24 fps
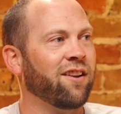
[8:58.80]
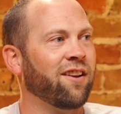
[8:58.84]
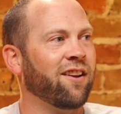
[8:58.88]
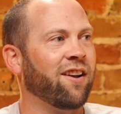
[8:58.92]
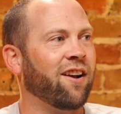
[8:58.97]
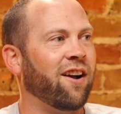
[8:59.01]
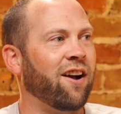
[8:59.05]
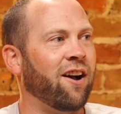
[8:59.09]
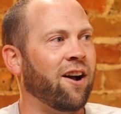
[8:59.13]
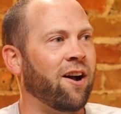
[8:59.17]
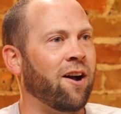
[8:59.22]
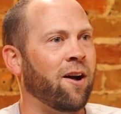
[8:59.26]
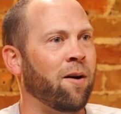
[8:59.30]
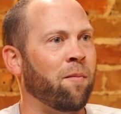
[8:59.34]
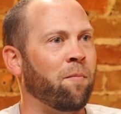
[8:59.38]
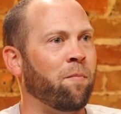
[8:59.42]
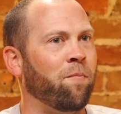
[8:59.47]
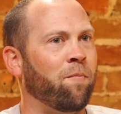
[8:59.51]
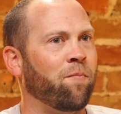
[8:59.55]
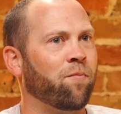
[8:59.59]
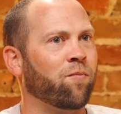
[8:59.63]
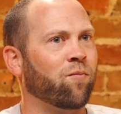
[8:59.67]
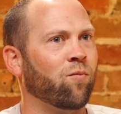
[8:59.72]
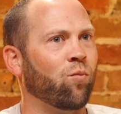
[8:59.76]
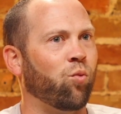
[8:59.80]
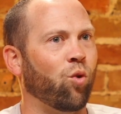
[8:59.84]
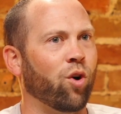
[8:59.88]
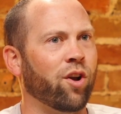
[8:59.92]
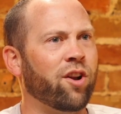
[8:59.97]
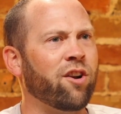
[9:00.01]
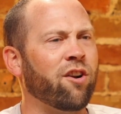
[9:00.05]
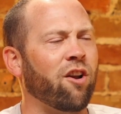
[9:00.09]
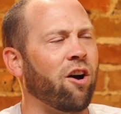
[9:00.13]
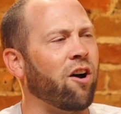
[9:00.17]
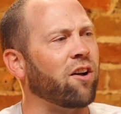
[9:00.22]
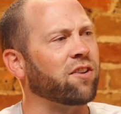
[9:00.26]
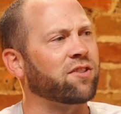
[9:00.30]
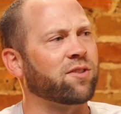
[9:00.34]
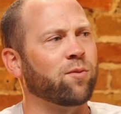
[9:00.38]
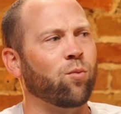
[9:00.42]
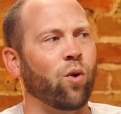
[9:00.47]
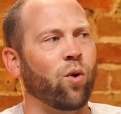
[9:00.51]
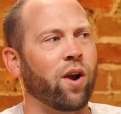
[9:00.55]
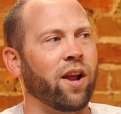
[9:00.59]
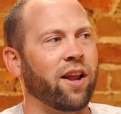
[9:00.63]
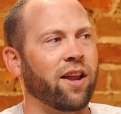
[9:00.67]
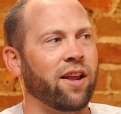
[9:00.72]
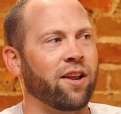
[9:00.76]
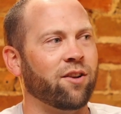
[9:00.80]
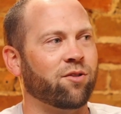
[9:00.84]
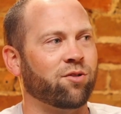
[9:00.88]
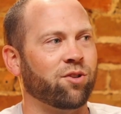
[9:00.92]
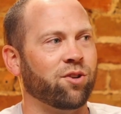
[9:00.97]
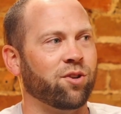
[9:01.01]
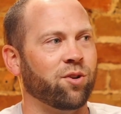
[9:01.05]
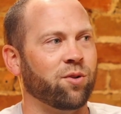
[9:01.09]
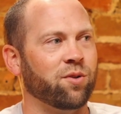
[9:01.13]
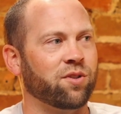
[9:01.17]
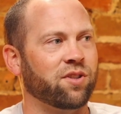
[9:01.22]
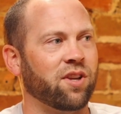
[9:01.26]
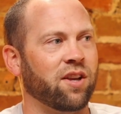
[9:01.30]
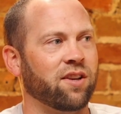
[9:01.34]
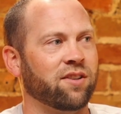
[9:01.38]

what an awesome way to introduce us